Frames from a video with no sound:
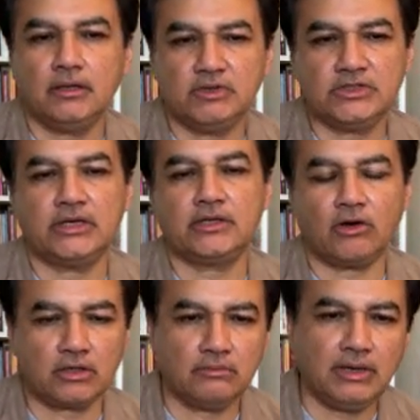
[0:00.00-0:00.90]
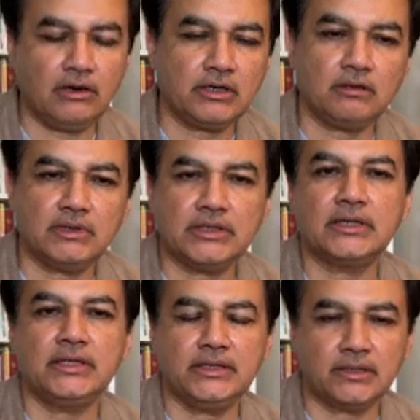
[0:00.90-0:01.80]
which I talked about in the
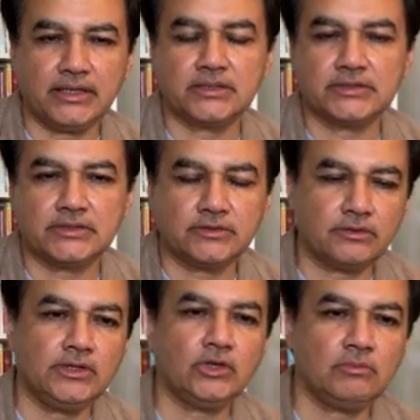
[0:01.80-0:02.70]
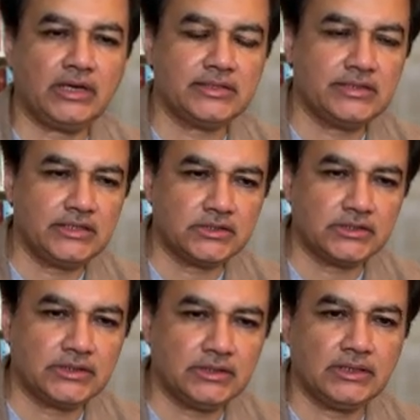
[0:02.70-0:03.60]
earlier lecture. So
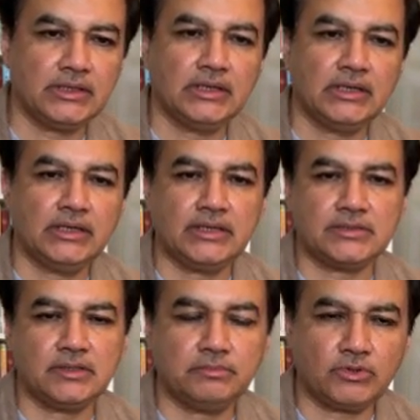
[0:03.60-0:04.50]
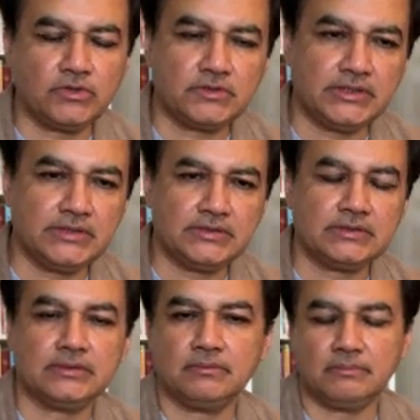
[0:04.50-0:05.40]
renormalization is the process,
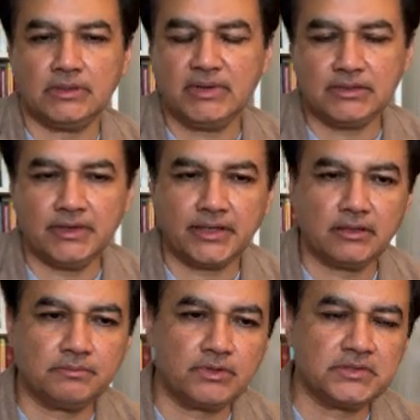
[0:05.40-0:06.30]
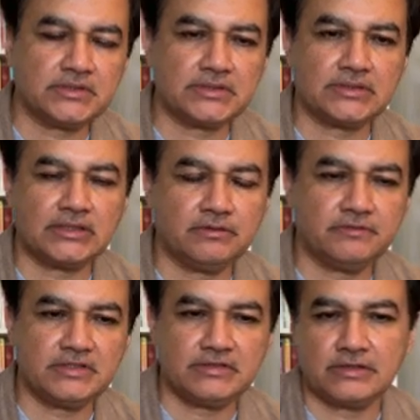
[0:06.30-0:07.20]
the mathematical process that the
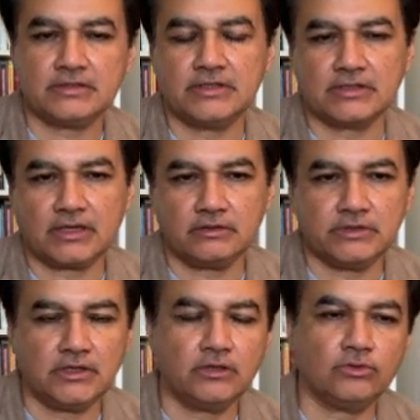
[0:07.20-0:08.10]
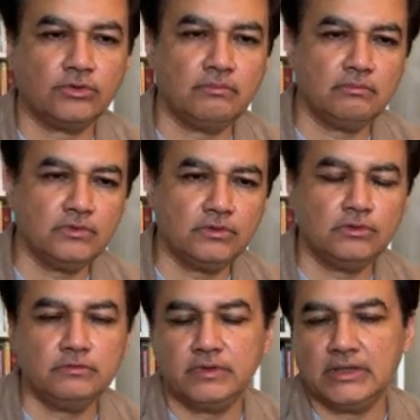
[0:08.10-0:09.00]
physicists discovered to
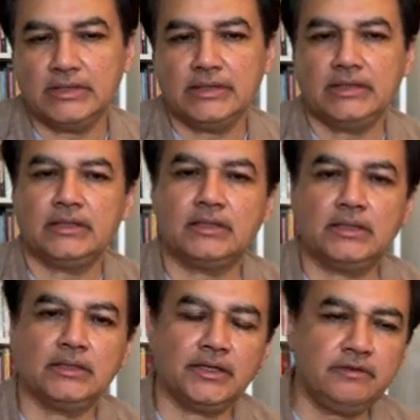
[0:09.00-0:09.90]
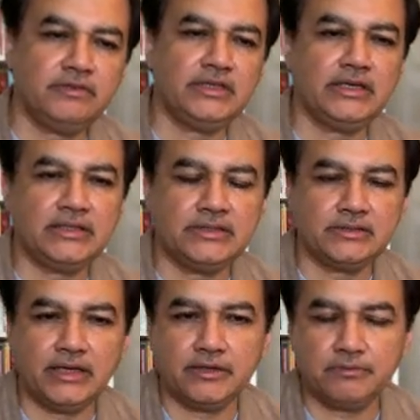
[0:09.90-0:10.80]
remove the infinities
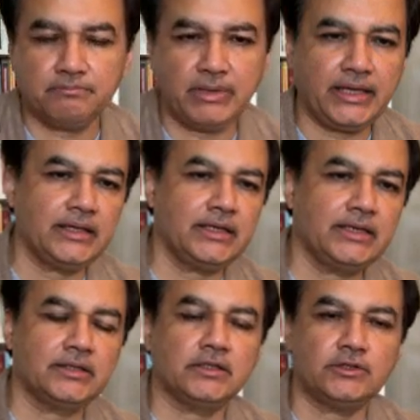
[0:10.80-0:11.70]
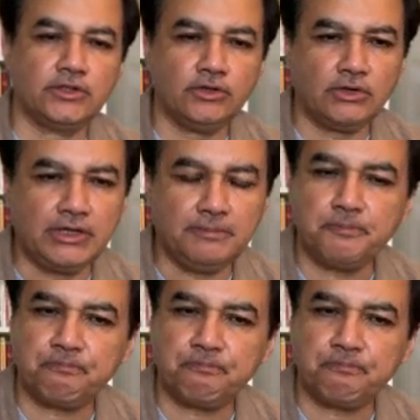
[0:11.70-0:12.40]
that plagued the theory